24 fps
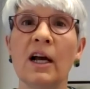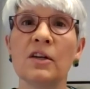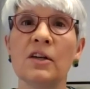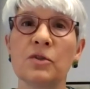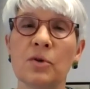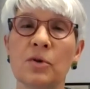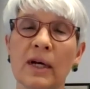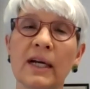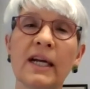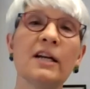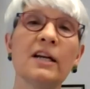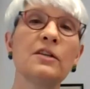
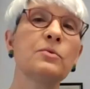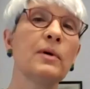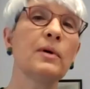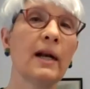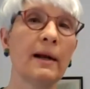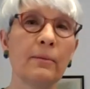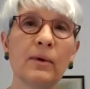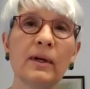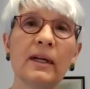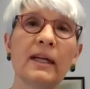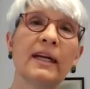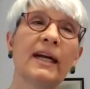So I guess what
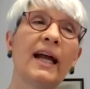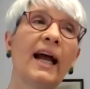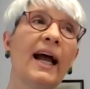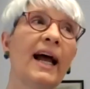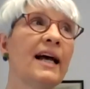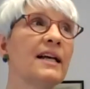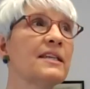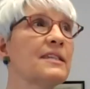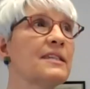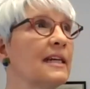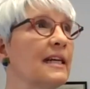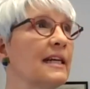I'm really
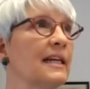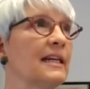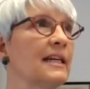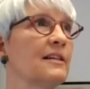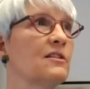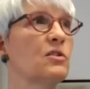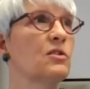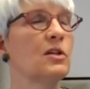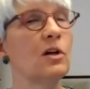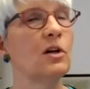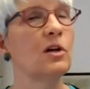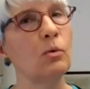asking
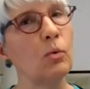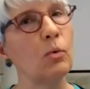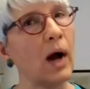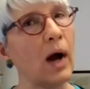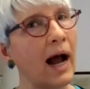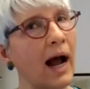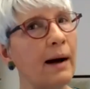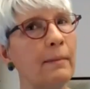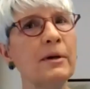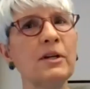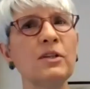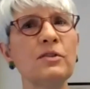is, you know,
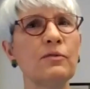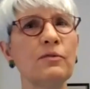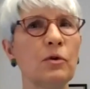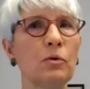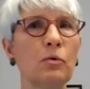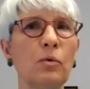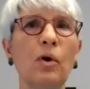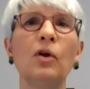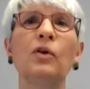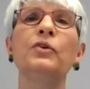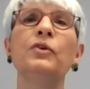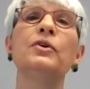how much of a
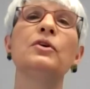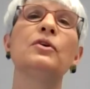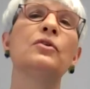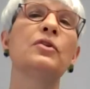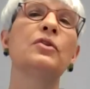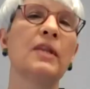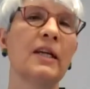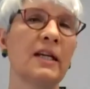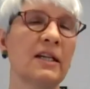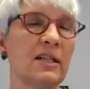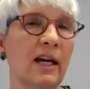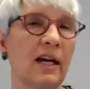role do you
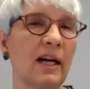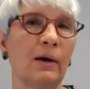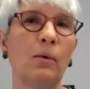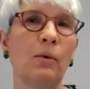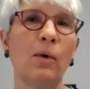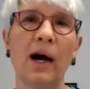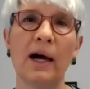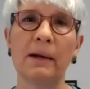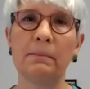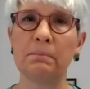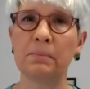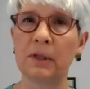think
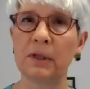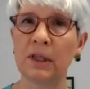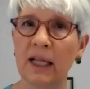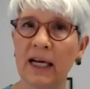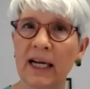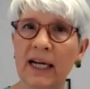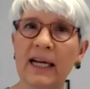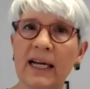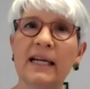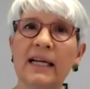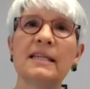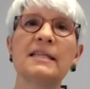Taiwan
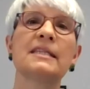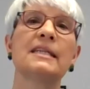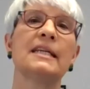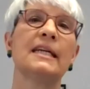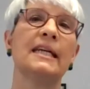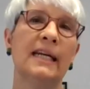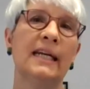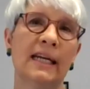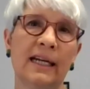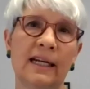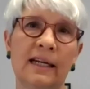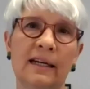plays
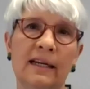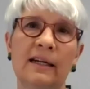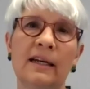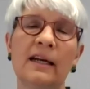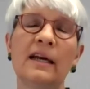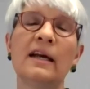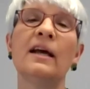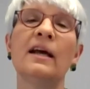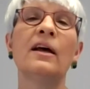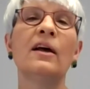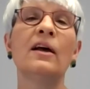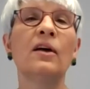in
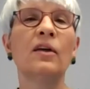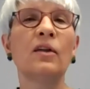